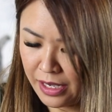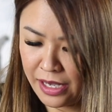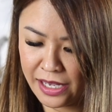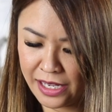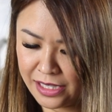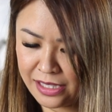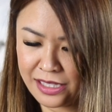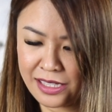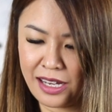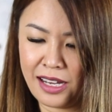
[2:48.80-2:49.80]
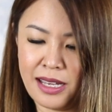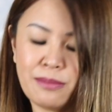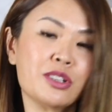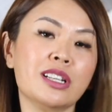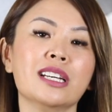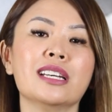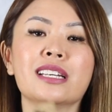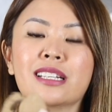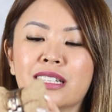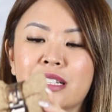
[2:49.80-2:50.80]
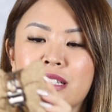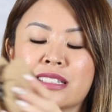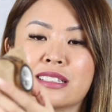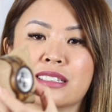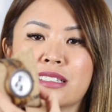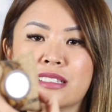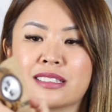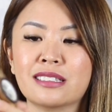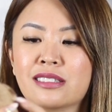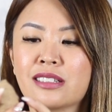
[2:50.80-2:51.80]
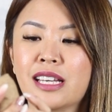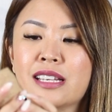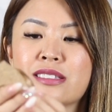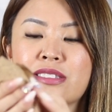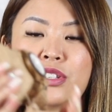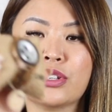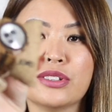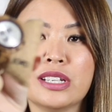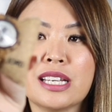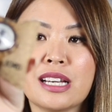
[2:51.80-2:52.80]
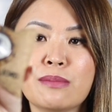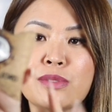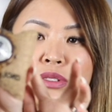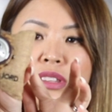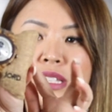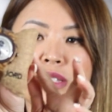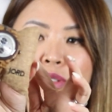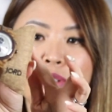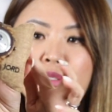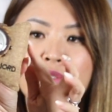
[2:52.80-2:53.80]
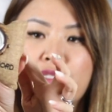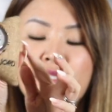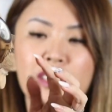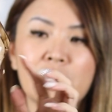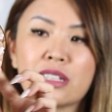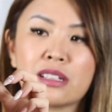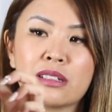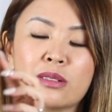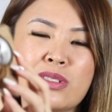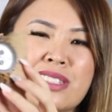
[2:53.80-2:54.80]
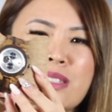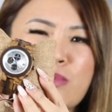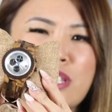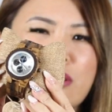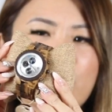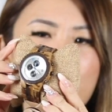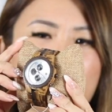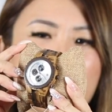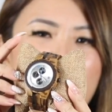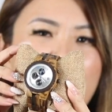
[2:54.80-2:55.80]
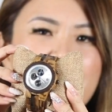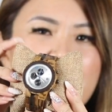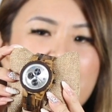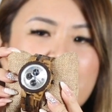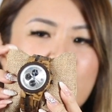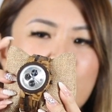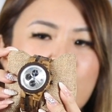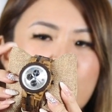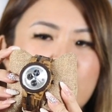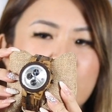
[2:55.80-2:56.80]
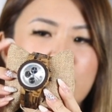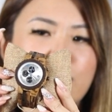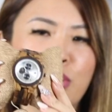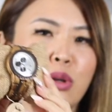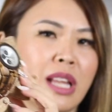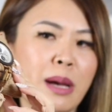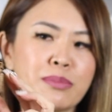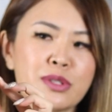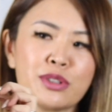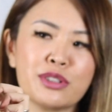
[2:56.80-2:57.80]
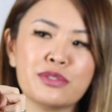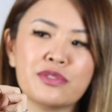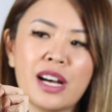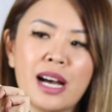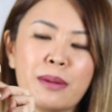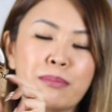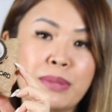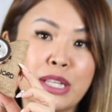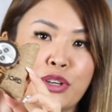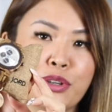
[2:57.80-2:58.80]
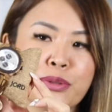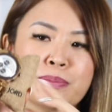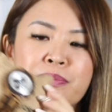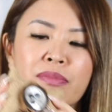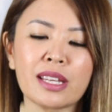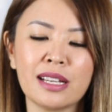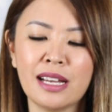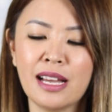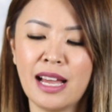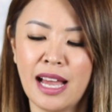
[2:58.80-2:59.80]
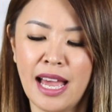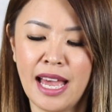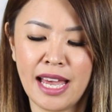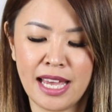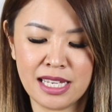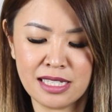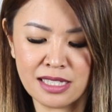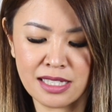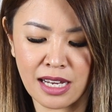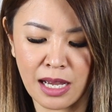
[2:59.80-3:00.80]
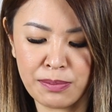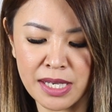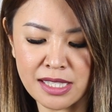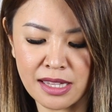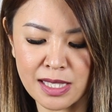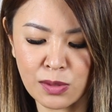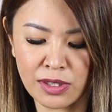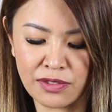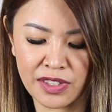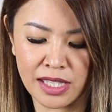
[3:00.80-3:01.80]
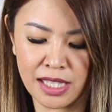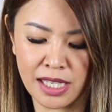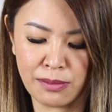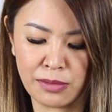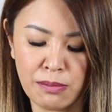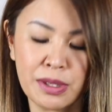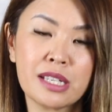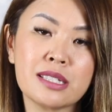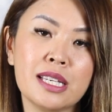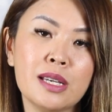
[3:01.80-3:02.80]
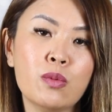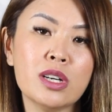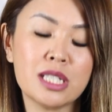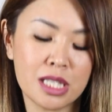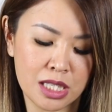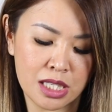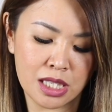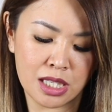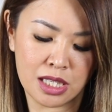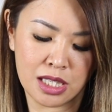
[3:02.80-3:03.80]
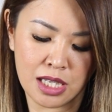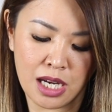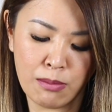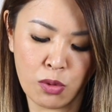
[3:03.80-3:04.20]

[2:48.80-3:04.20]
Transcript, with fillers: And I'm going to, okay, so it comes on this sort of, this material called like hessian or burlap sort of pillow, and I picked this one for him because he wanted a